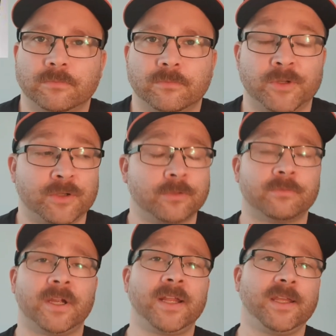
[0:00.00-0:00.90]
When you're good and
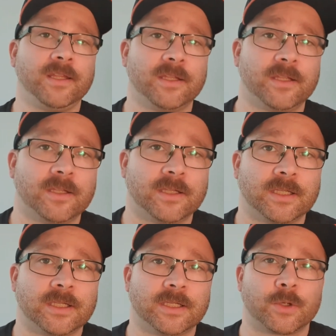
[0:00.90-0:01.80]
ready,
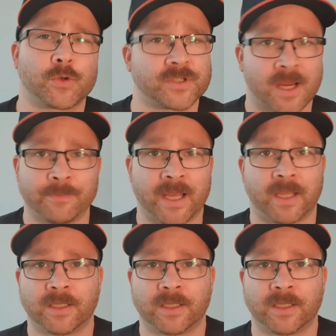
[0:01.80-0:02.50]
or same day?